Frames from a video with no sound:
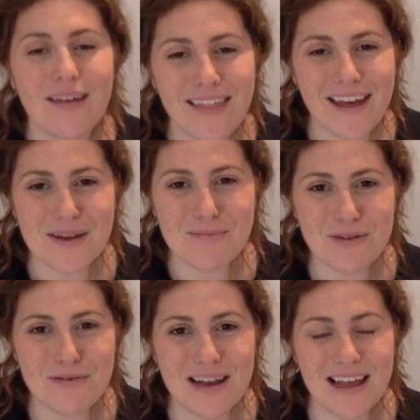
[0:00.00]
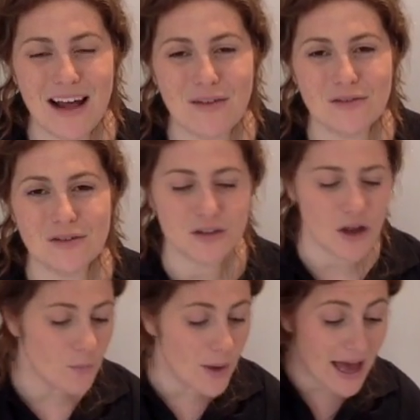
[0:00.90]
That can be really helpful. So
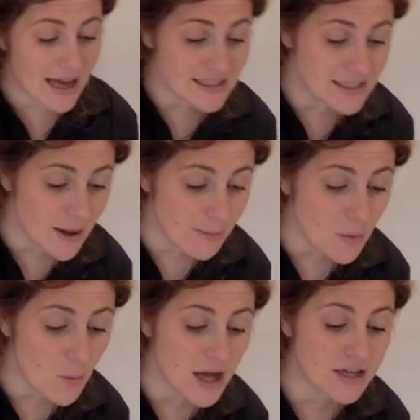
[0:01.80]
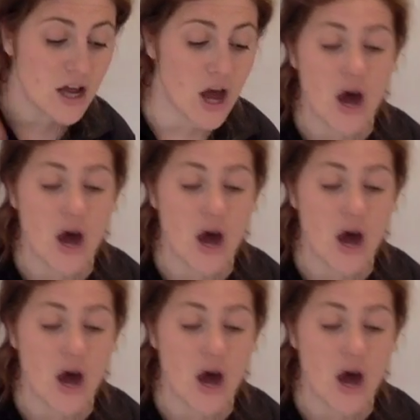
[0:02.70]
we had number 1,